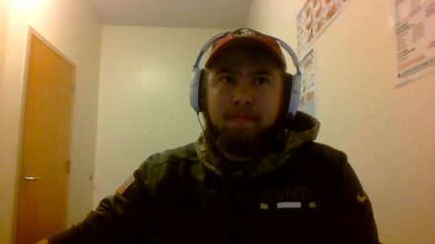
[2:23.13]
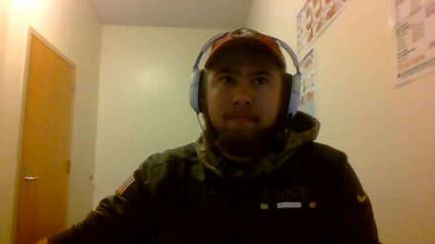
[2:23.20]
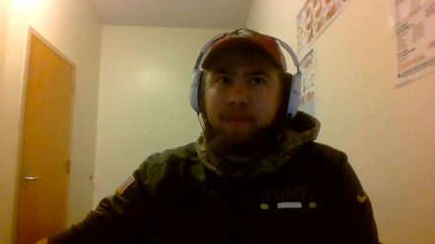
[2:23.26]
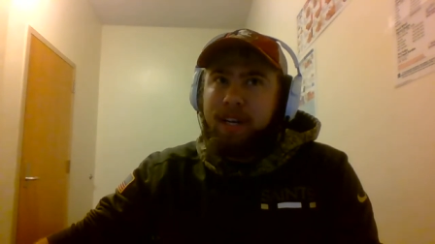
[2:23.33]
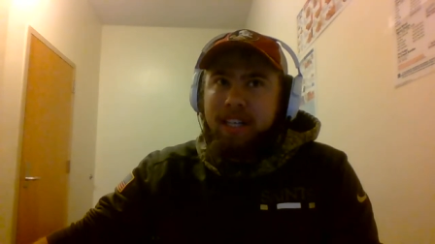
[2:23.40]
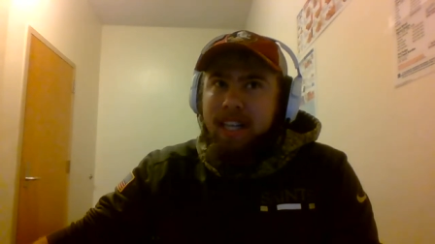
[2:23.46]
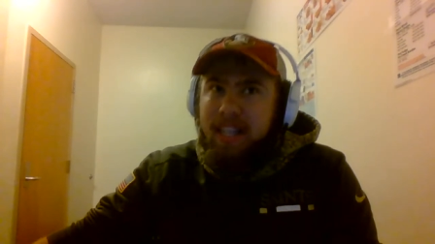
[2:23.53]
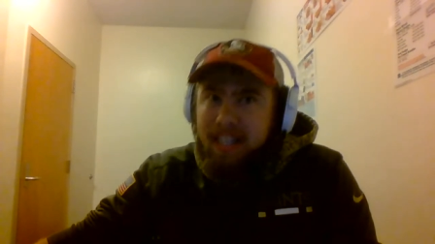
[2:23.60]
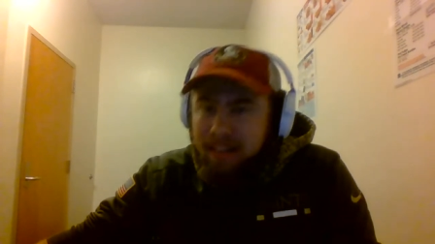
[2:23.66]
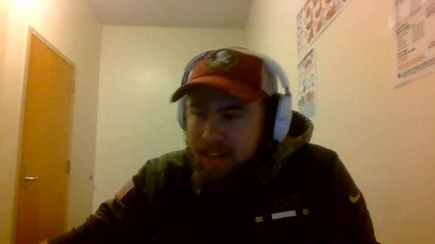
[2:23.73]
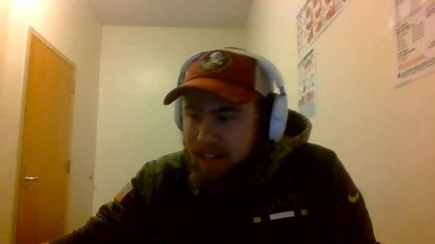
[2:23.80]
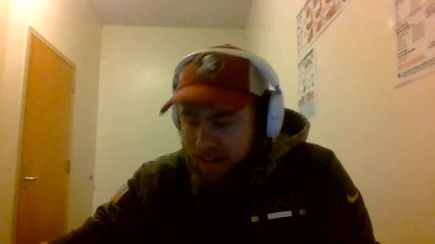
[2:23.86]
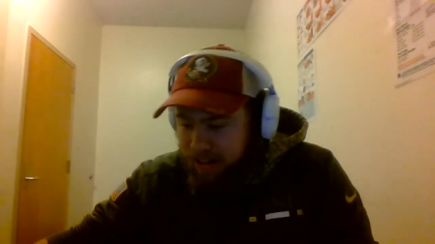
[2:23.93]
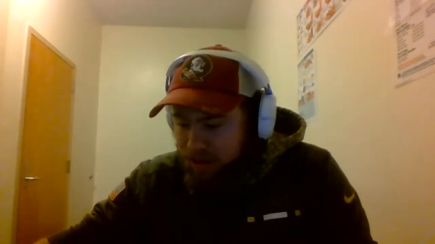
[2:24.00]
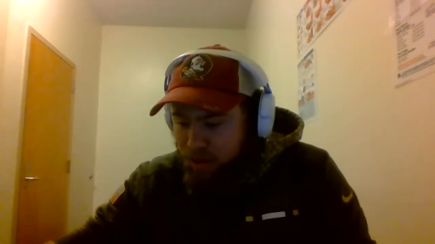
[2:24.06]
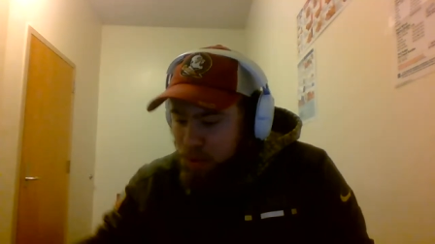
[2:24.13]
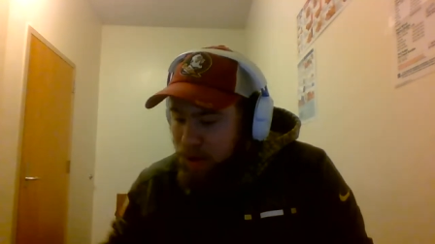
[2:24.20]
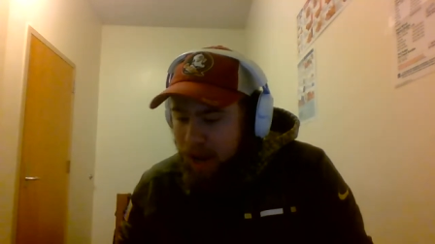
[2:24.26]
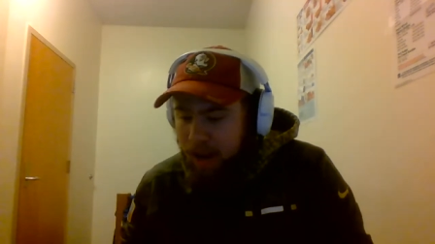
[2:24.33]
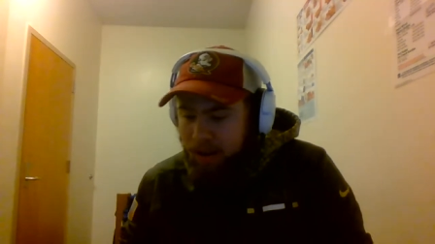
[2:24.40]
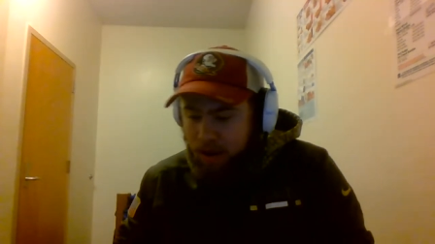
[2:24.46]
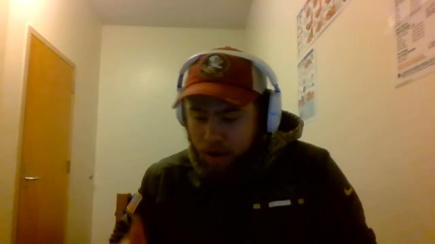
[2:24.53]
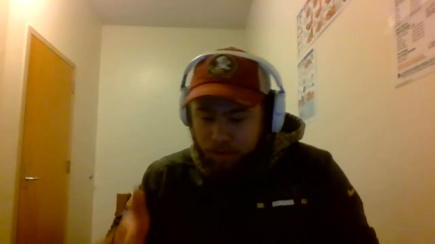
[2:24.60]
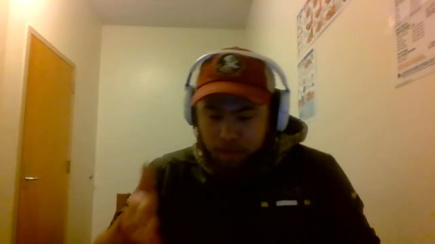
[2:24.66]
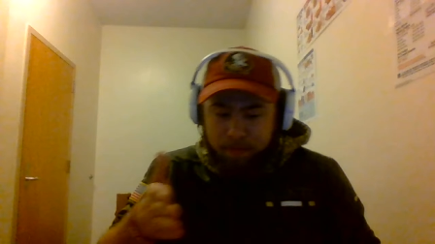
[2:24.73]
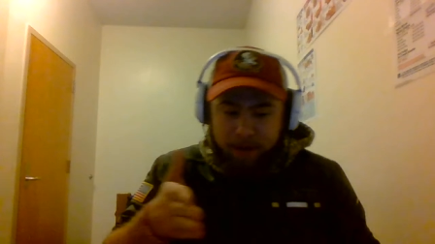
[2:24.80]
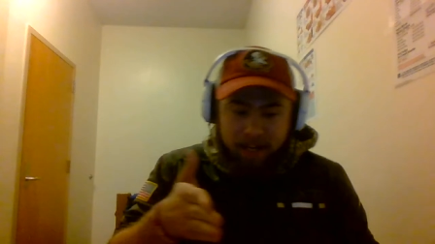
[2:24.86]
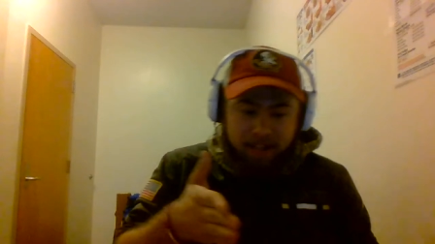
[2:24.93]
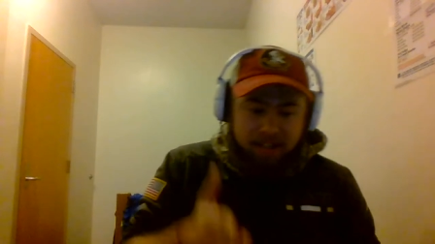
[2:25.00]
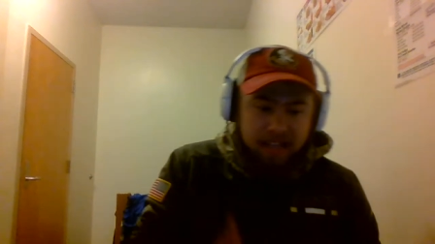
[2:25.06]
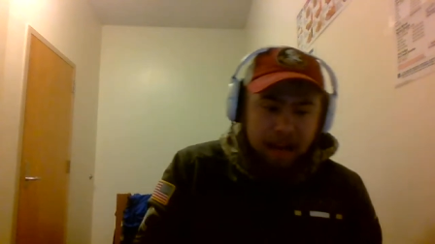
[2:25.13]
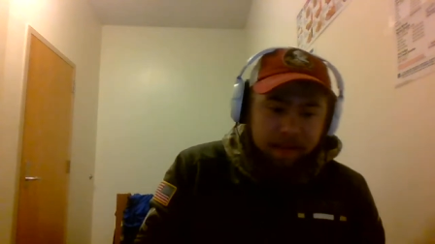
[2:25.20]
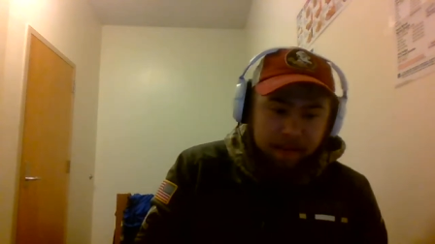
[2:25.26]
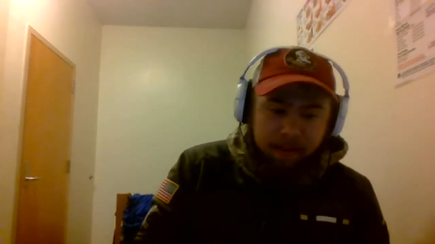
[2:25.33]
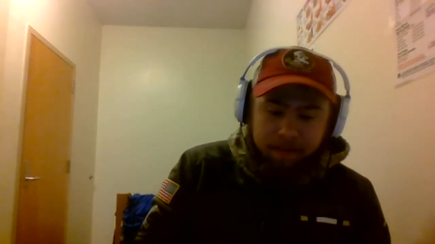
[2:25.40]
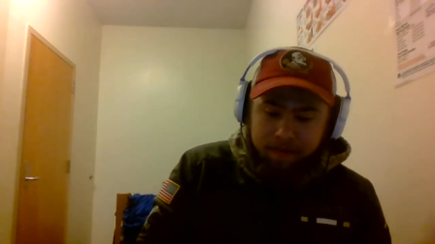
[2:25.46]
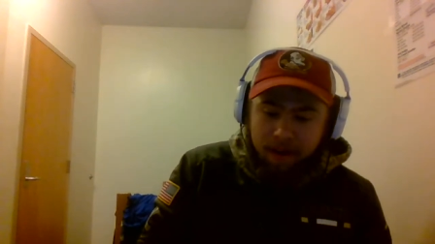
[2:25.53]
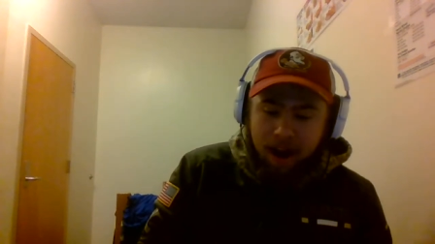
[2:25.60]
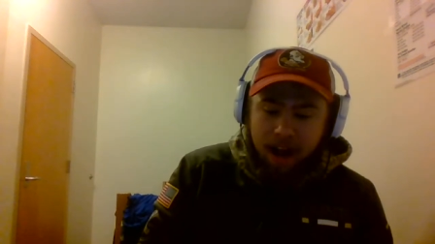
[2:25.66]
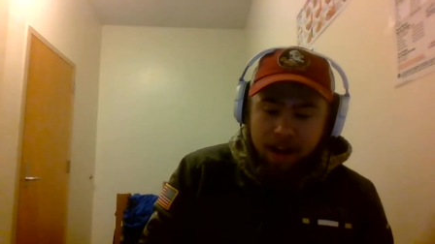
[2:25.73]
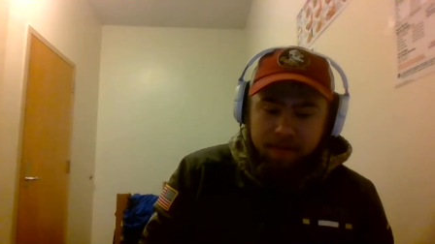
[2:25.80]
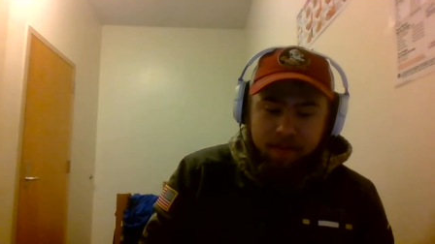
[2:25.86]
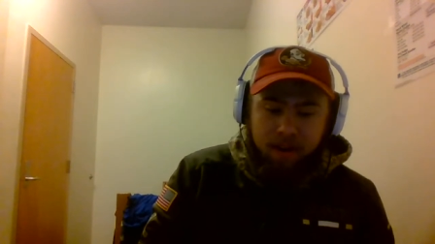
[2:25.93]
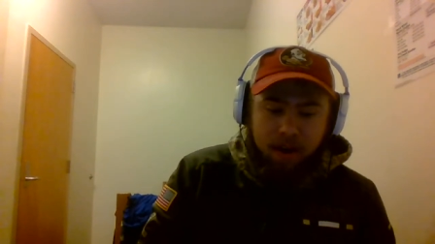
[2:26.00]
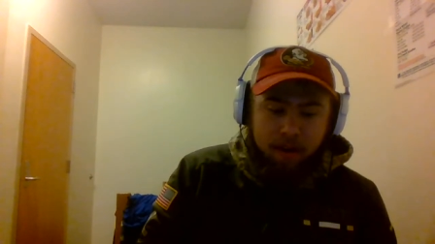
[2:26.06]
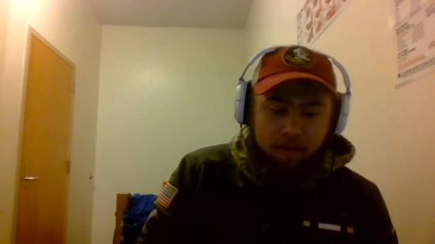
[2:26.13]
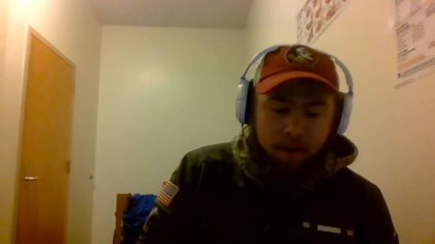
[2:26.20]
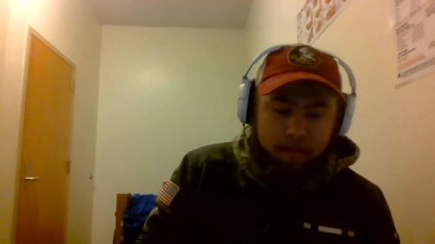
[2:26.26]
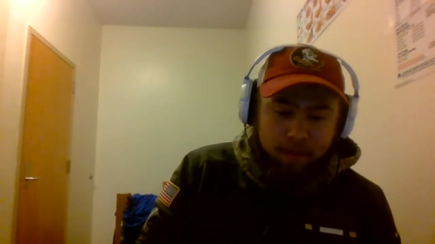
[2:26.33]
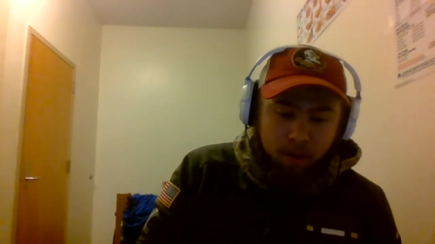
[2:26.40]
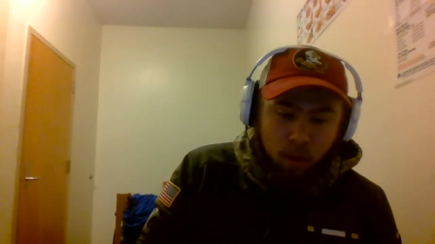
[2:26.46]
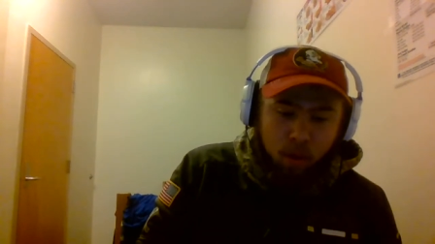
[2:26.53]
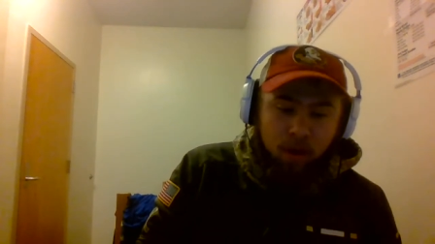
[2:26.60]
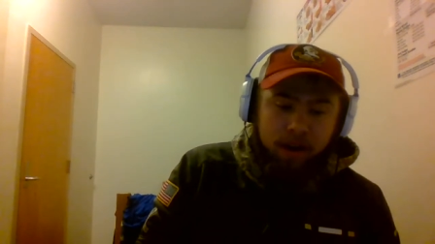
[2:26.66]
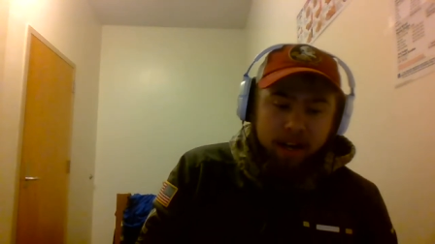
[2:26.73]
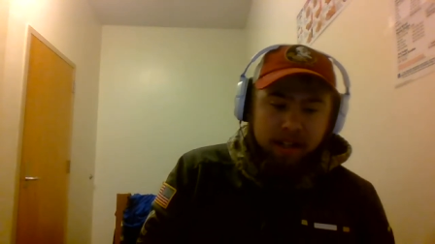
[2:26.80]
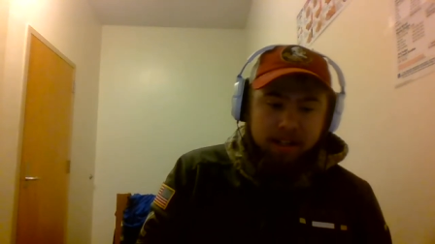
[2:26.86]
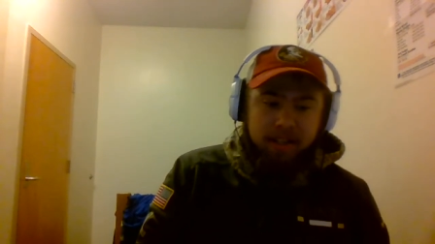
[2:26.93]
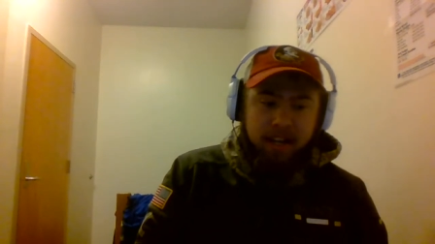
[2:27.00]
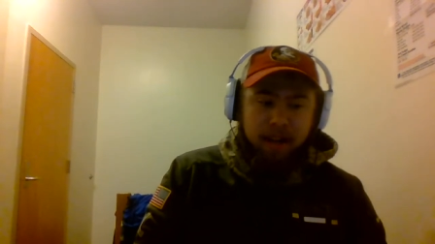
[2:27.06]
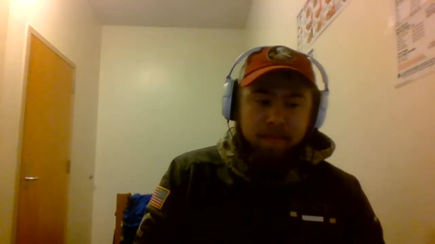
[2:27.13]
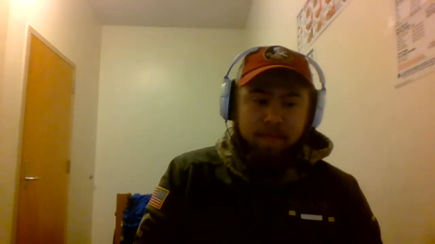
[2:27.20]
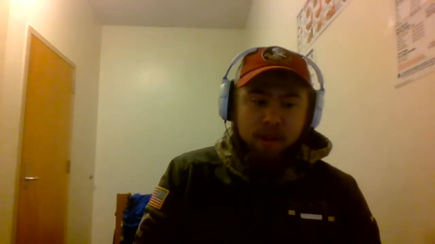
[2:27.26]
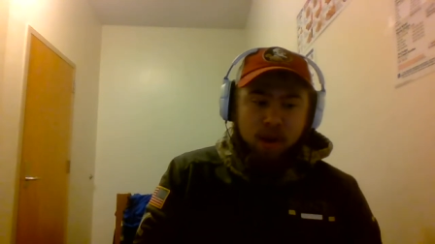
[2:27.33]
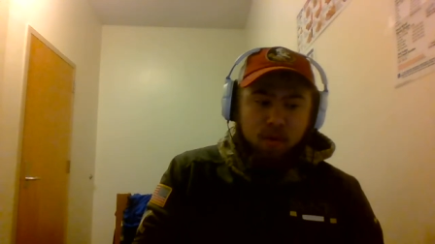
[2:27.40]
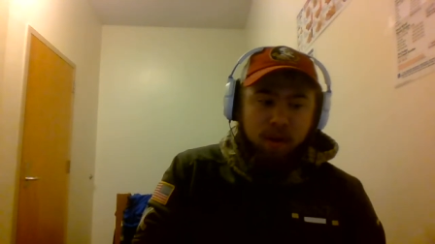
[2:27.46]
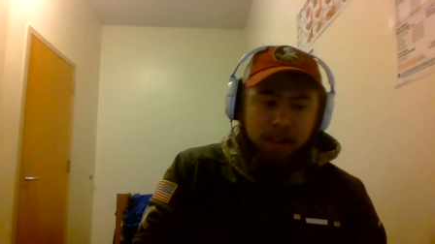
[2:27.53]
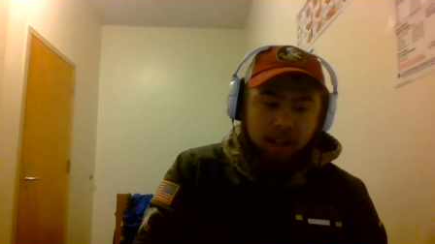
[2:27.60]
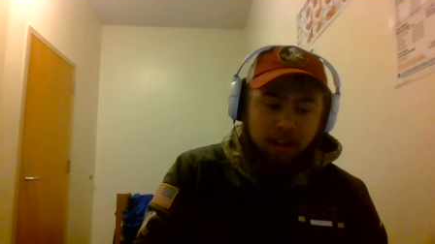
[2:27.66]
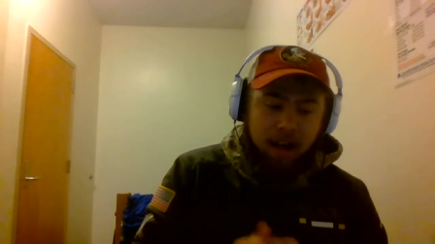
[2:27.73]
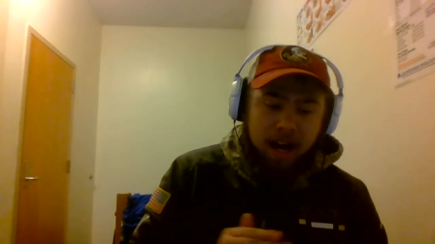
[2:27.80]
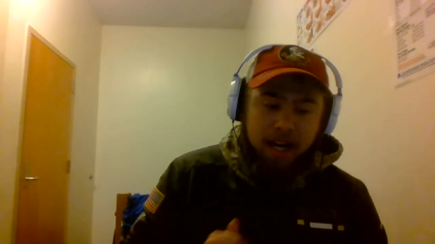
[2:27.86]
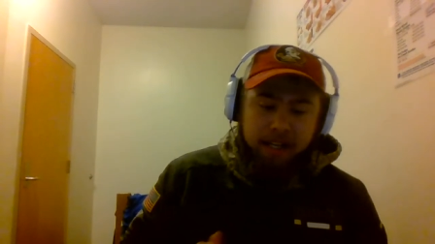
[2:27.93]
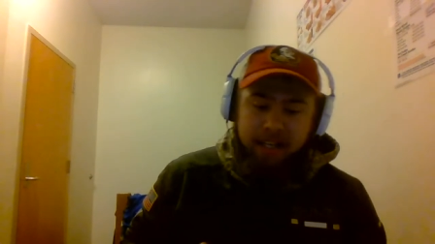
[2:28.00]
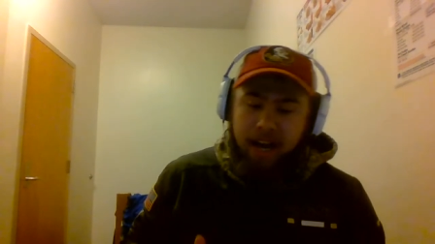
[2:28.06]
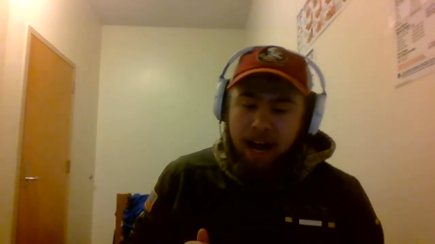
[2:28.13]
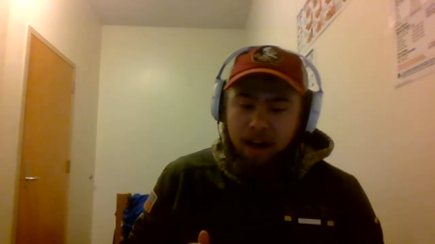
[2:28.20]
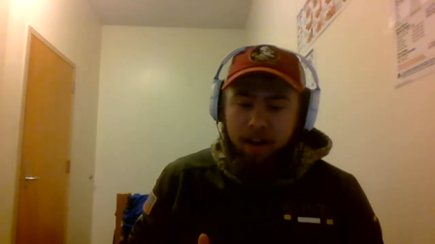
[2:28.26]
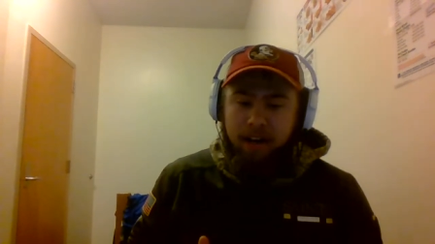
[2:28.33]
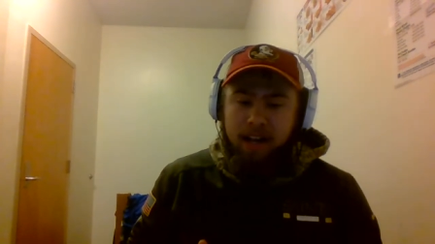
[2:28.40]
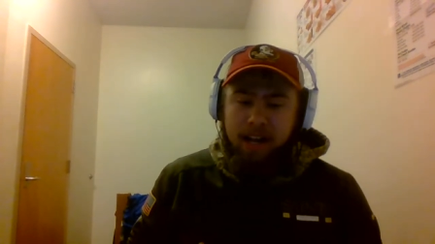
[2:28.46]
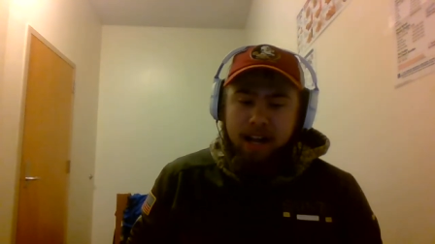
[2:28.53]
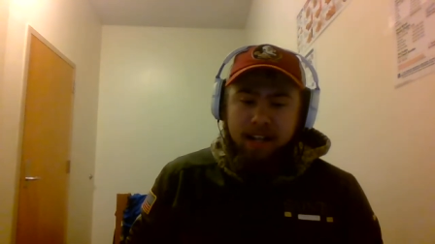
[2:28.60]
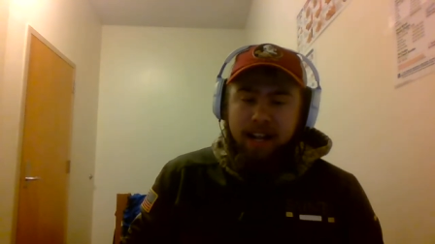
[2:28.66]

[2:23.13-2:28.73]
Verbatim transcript: because he you can't go from being seven and five from an Oregon team with a lot of talent.